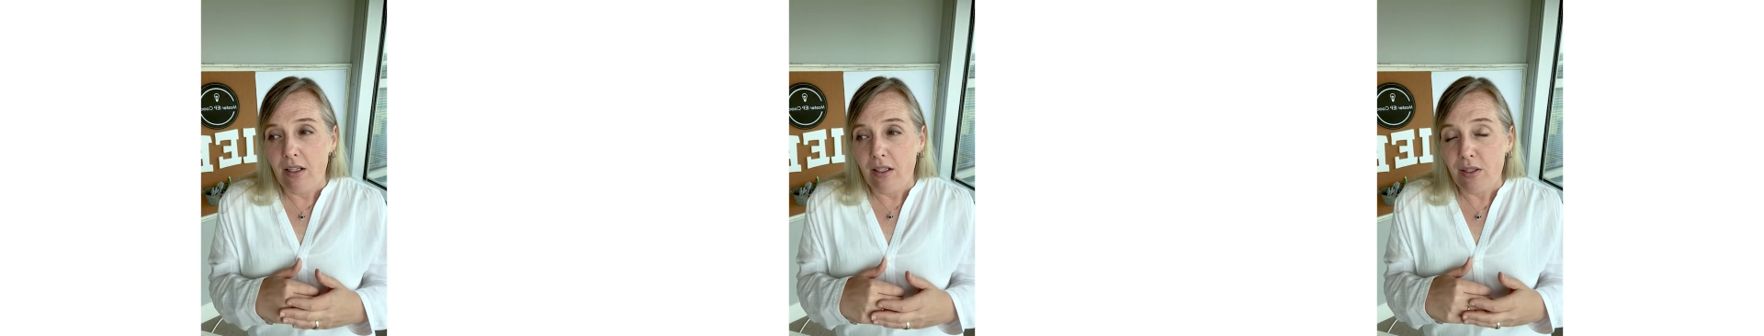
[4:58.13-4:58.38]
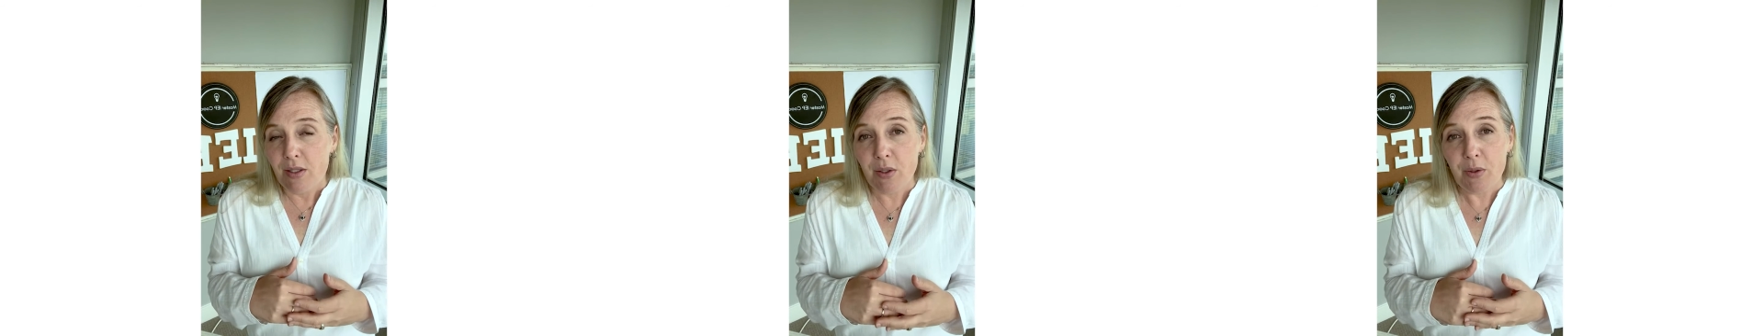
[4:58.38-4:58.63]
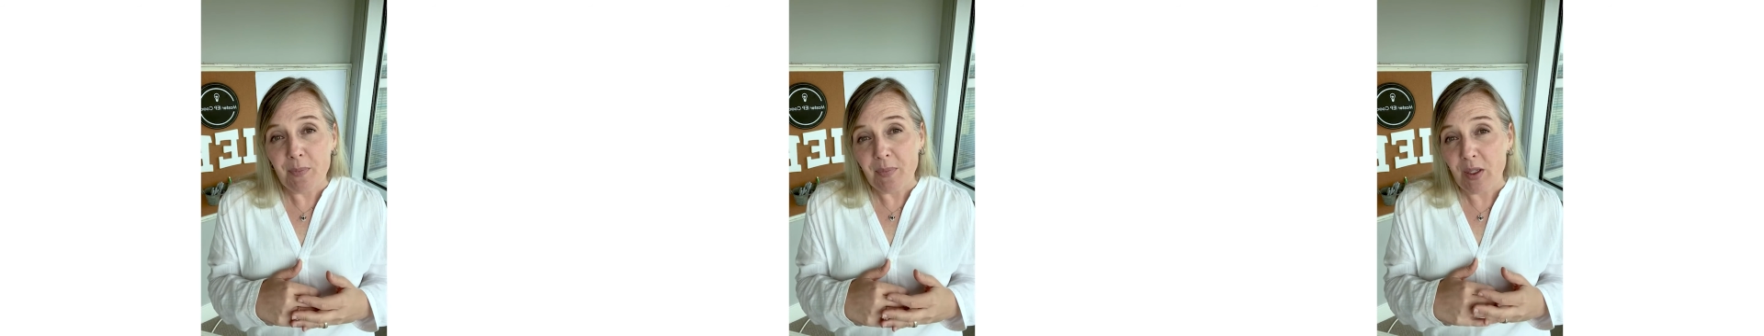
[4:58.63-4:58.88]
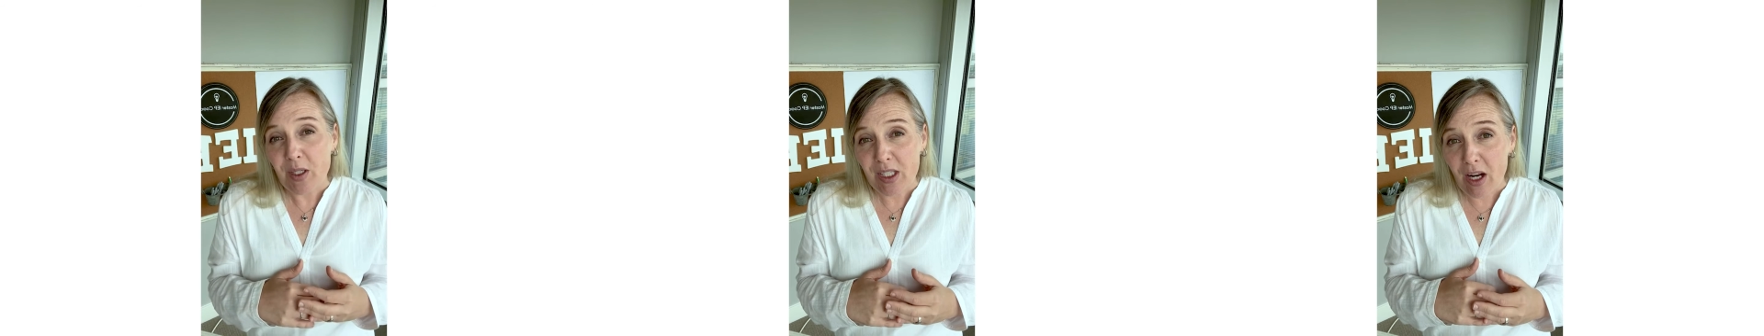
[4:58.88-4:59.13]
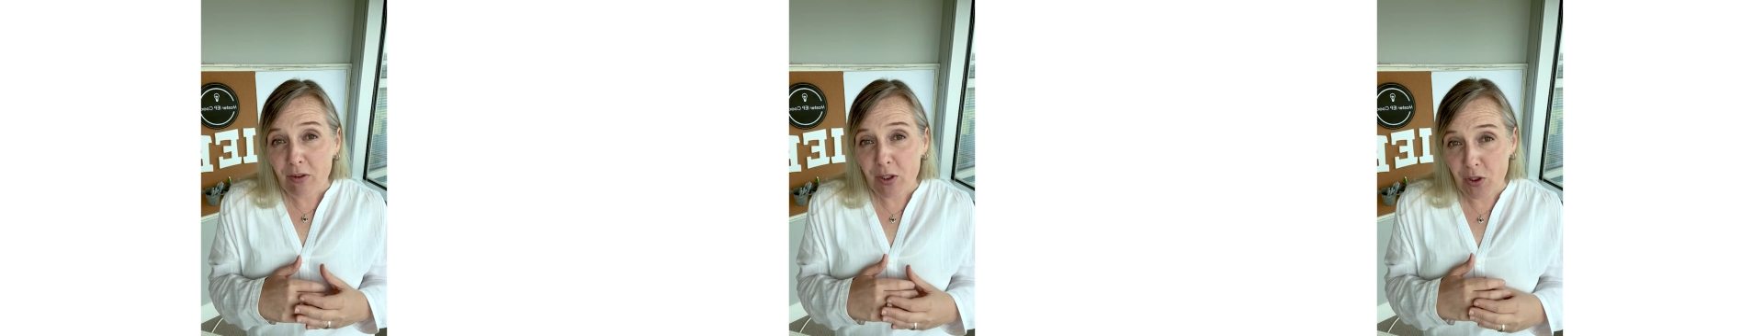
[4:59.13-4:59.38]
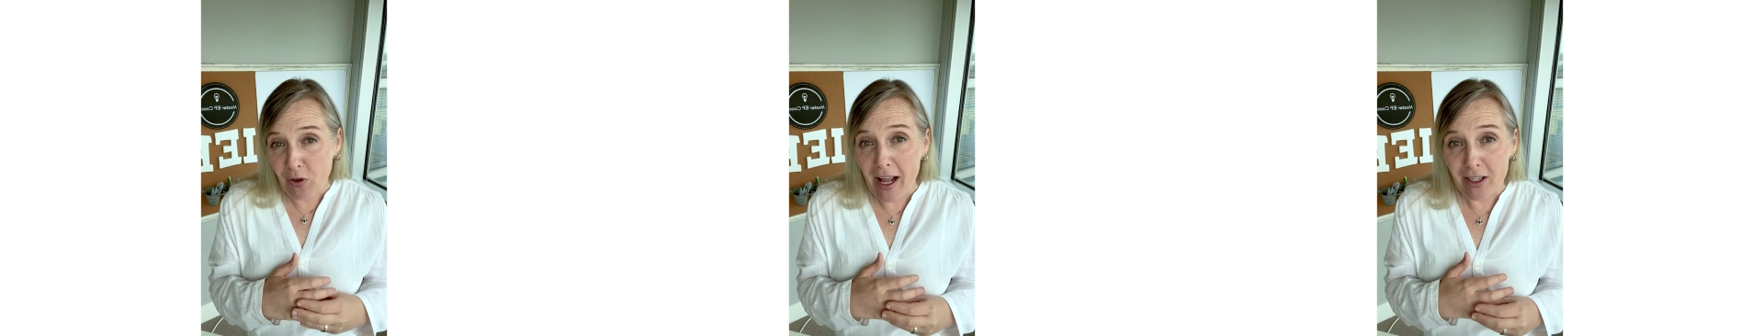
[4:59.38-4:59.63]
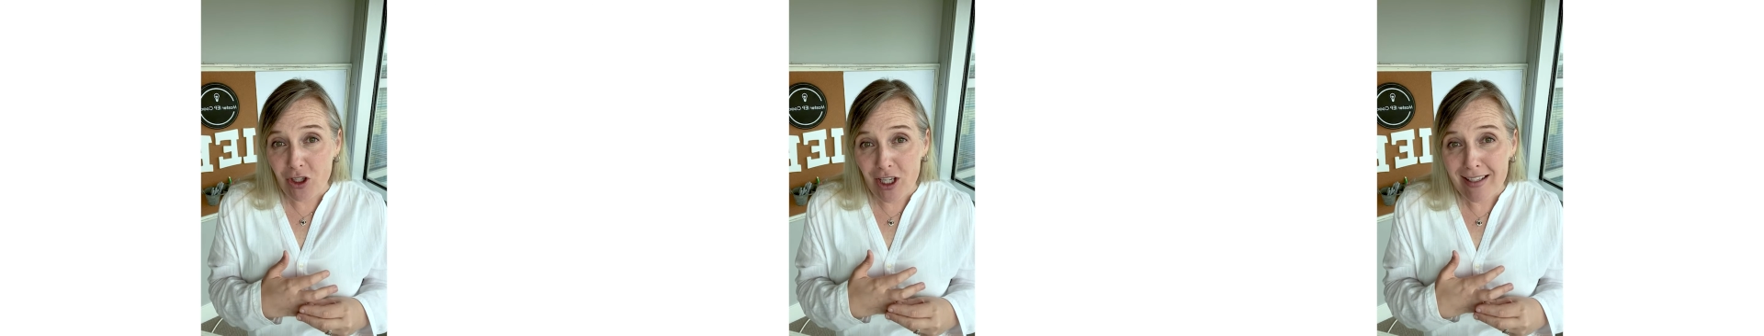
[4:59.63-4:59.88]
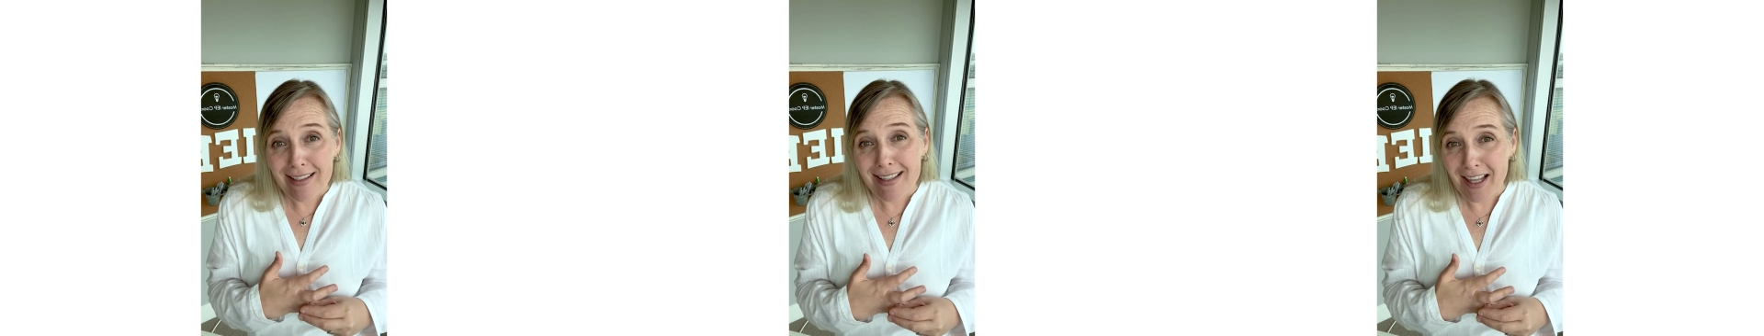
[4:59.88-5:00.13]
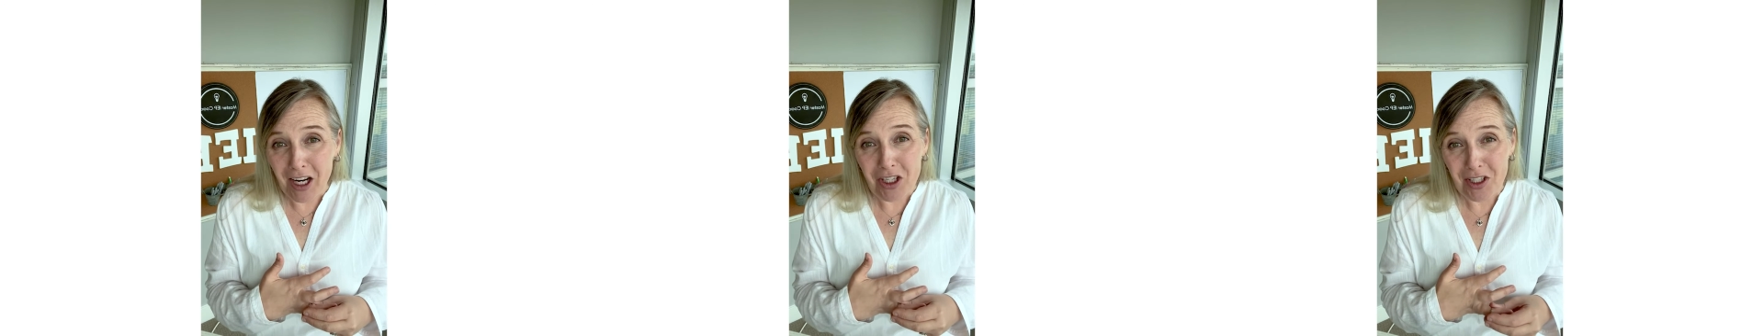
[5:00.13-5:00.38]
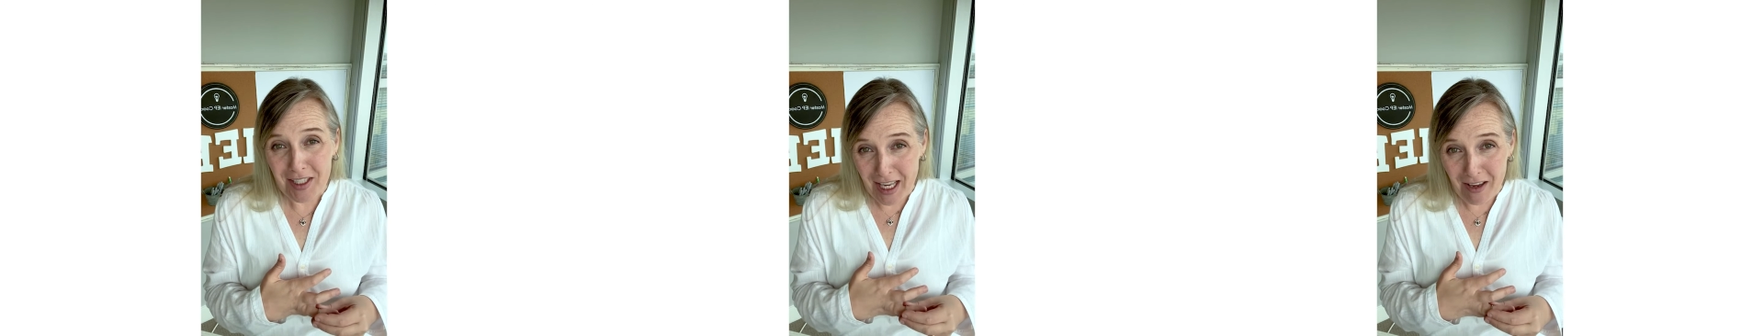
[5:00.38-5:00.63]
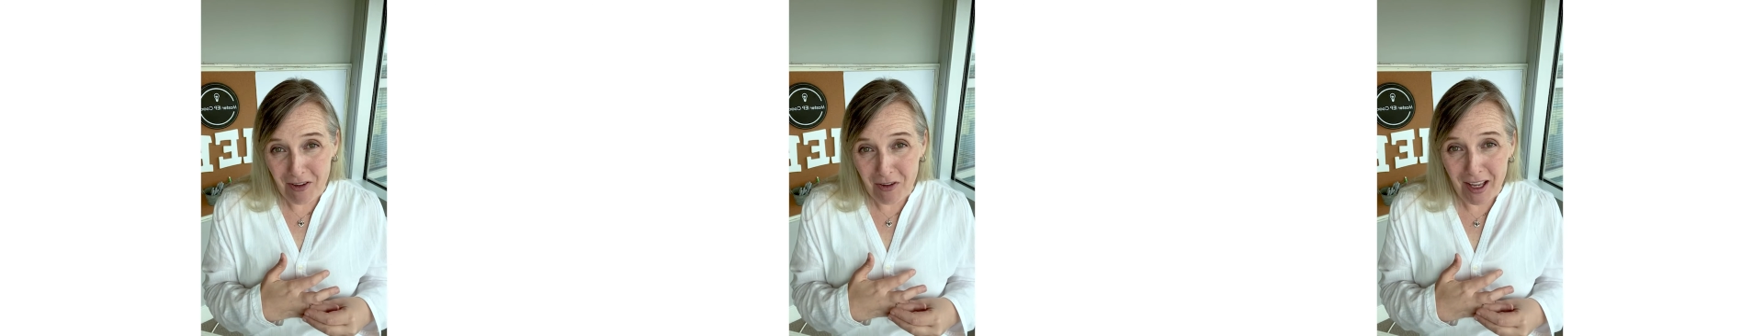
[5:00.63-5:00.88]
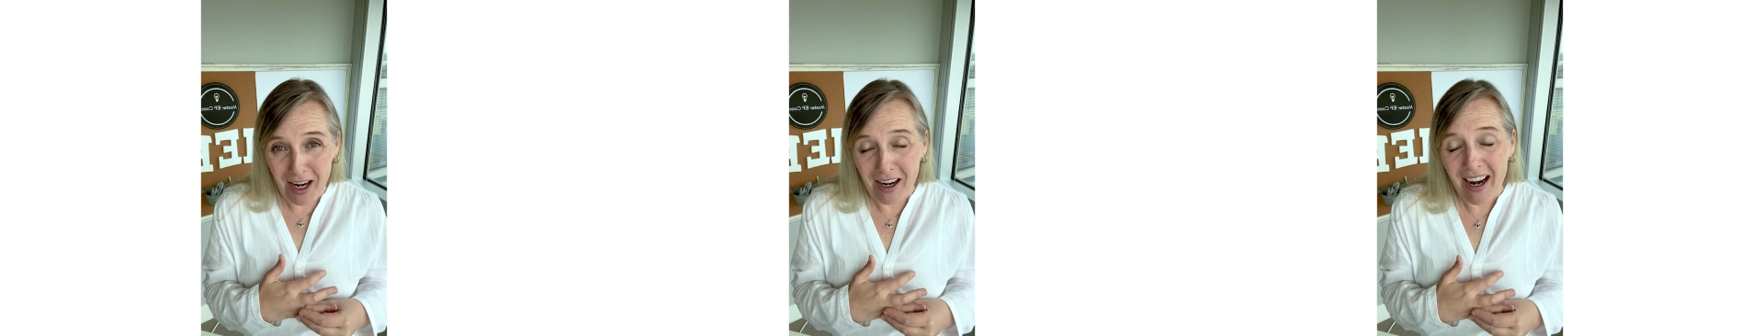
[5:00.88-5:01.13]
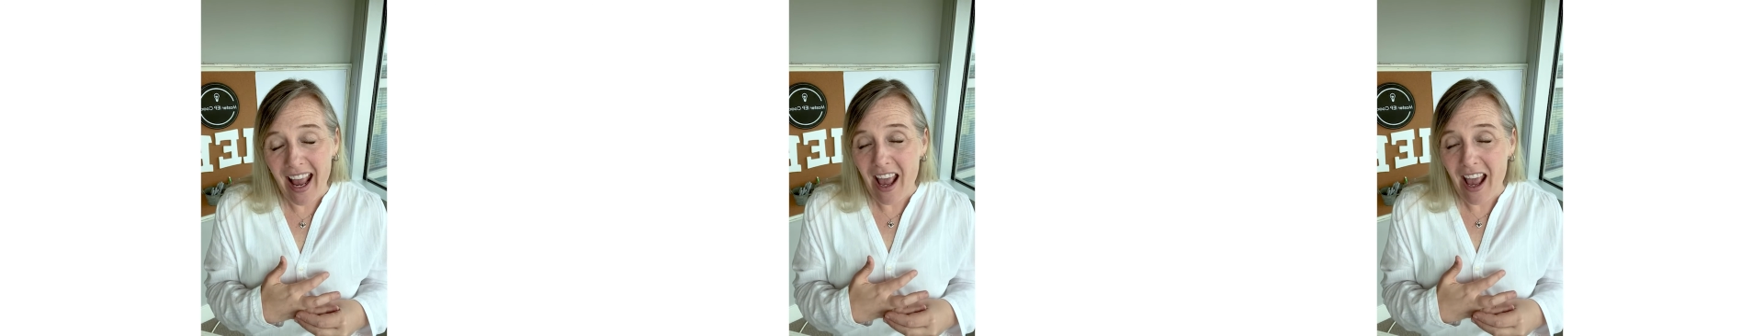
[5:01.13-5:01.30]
So there's several strategies that I just gave you there.